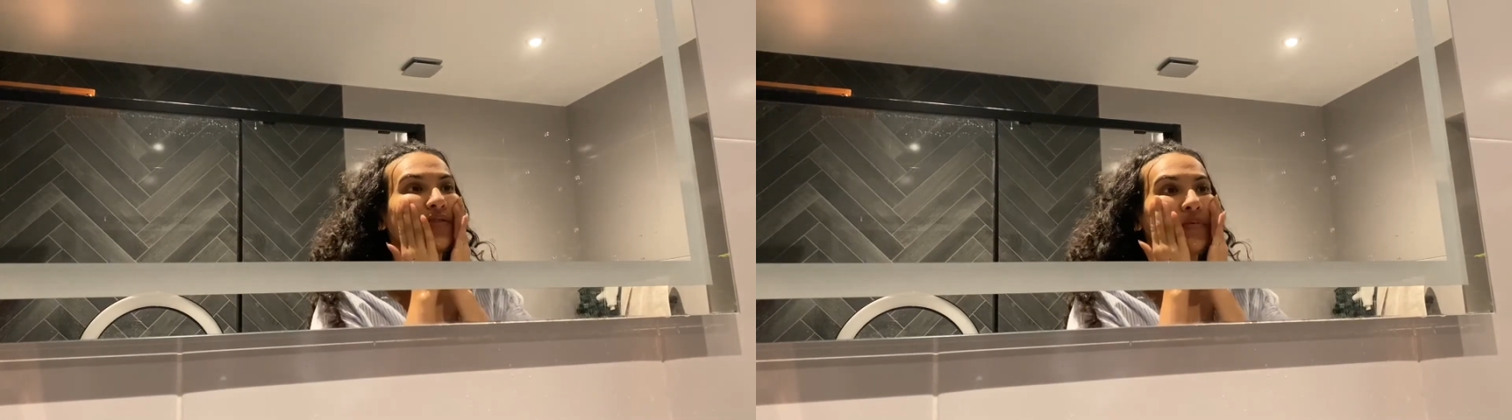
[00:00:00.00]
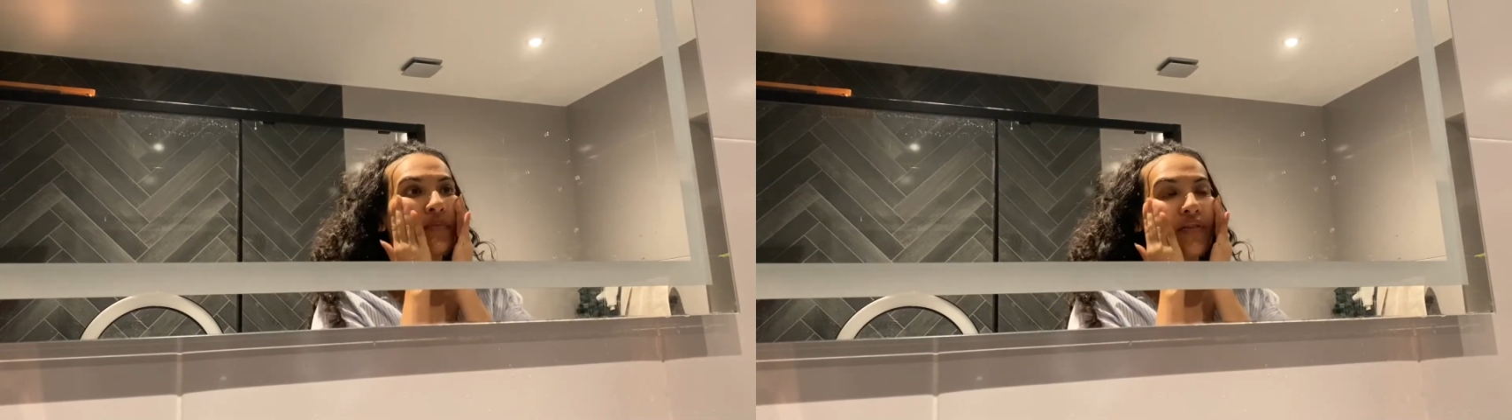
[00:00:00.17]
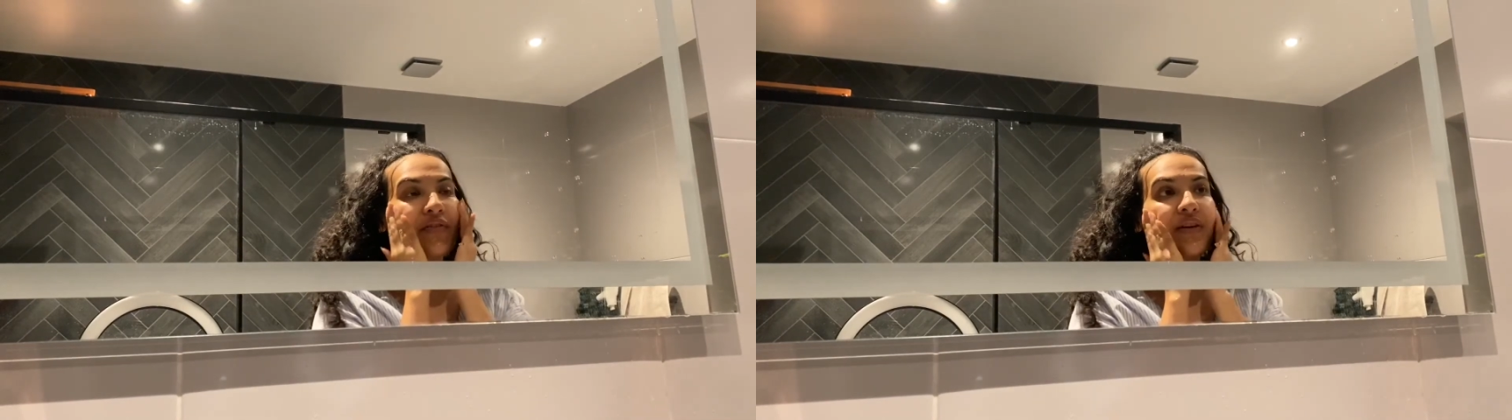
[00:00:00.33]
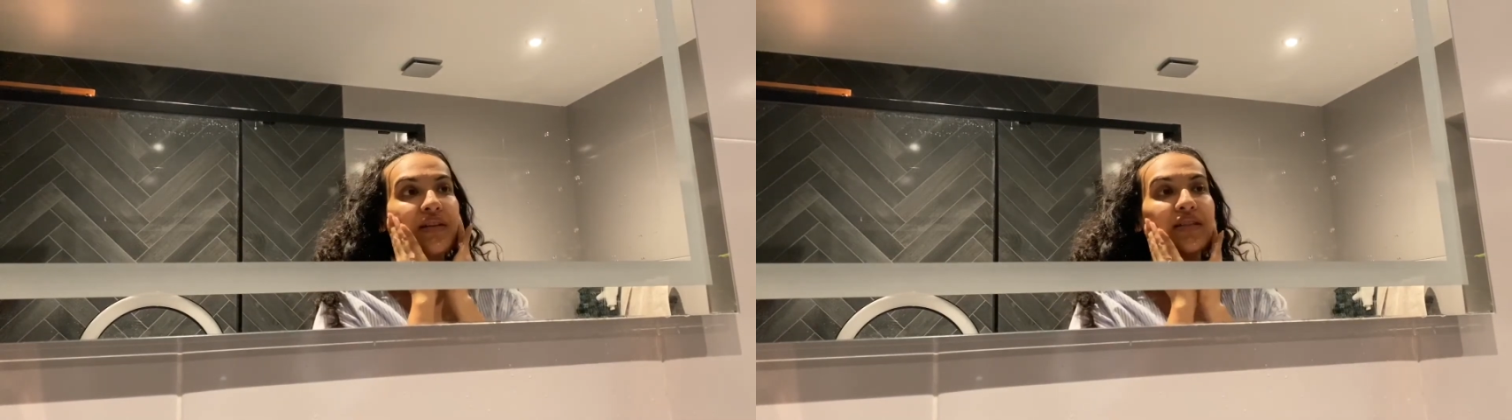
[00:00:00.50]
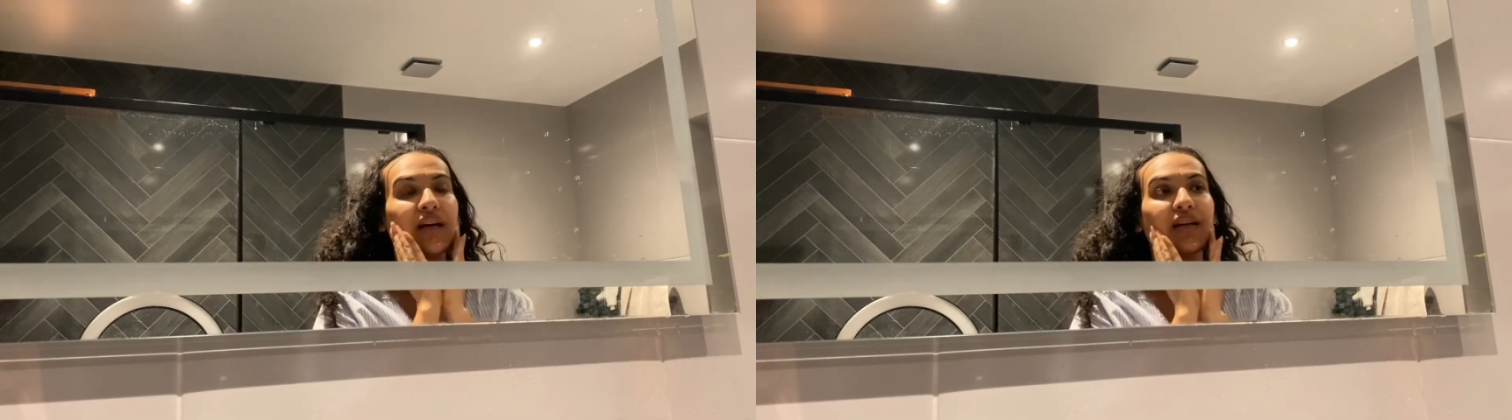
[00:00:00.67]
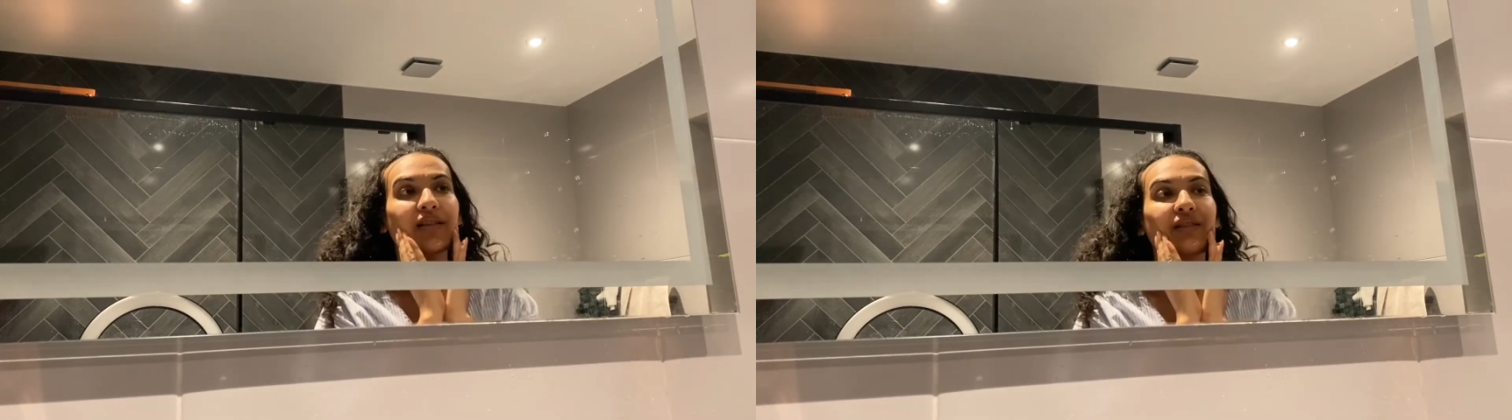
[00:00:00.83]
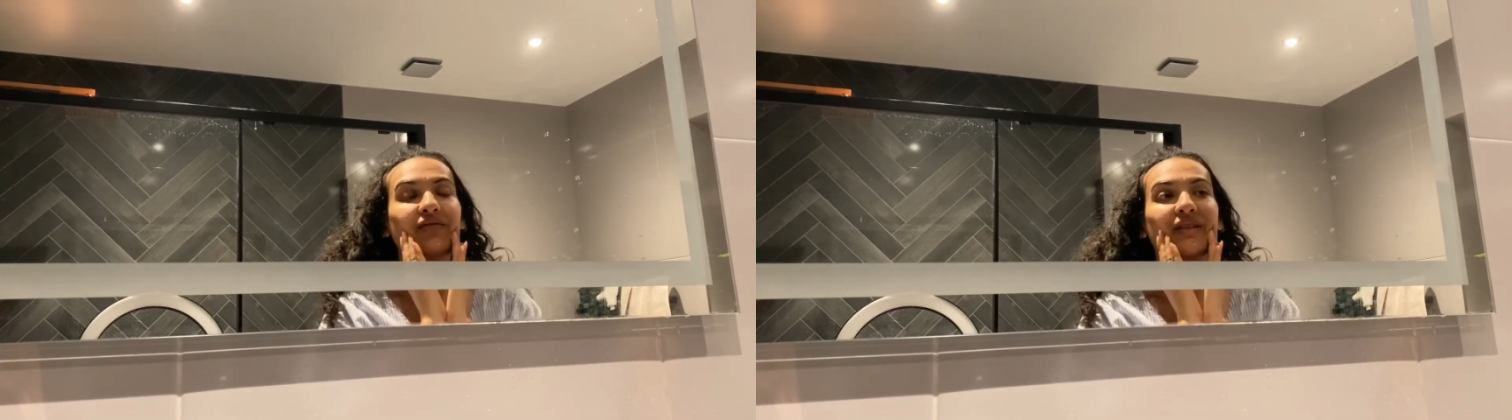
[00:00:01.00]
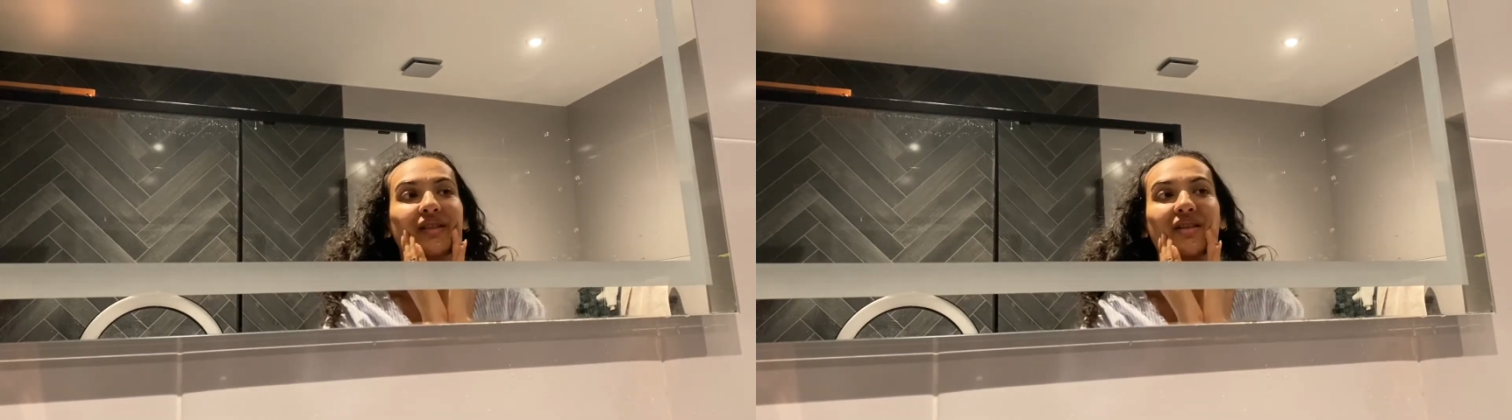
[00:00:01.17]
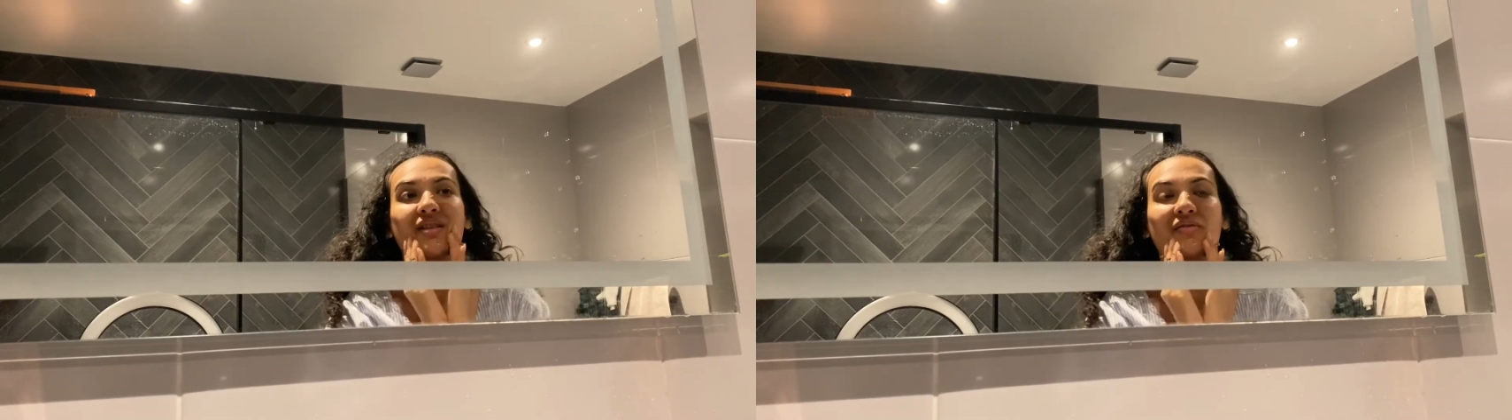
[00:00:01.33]
My face actually really
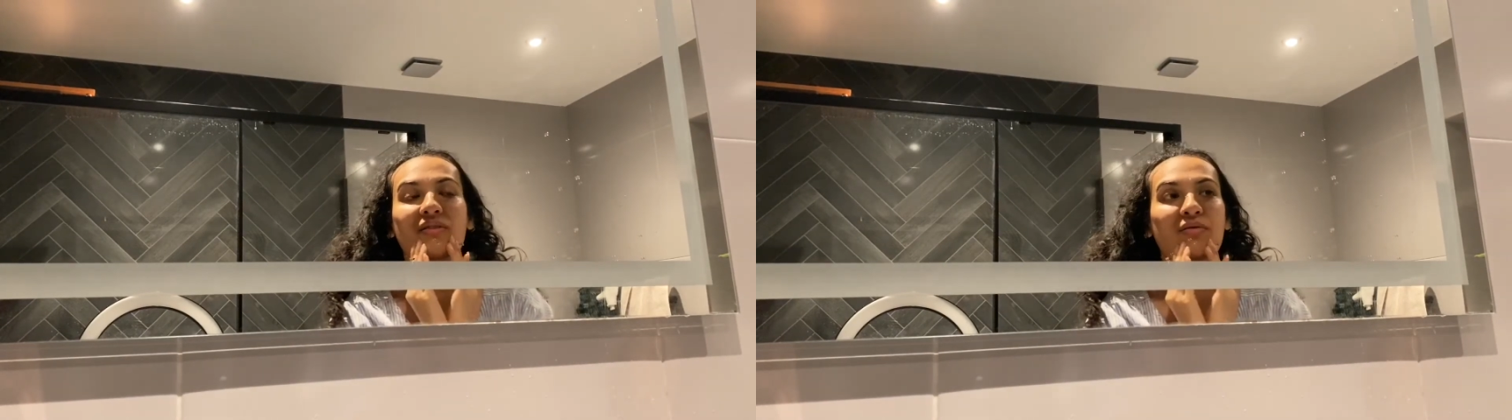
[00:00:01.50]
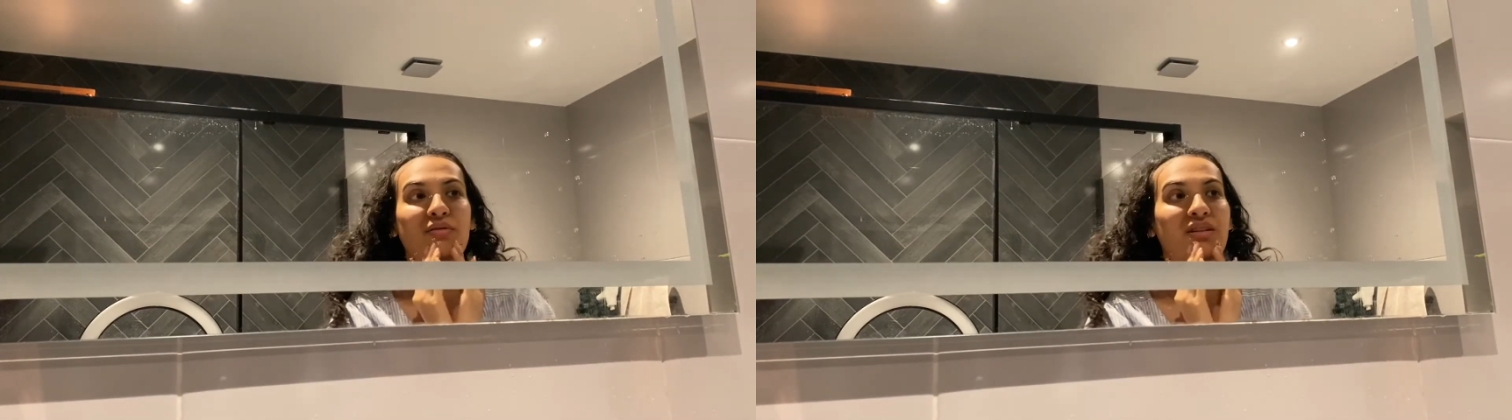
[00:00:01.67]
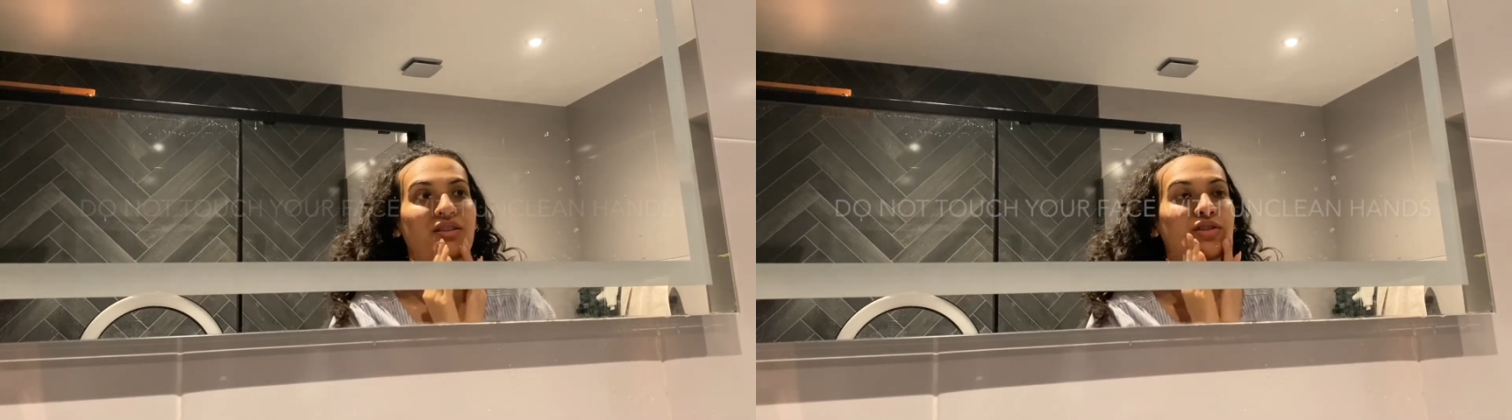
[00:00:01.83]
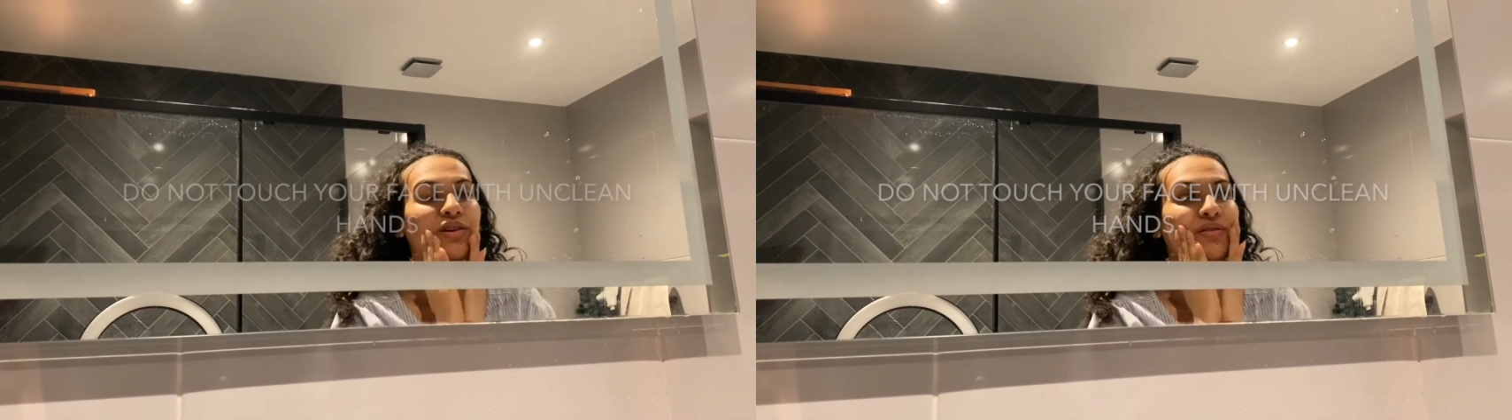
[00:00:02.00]
does feel really soft.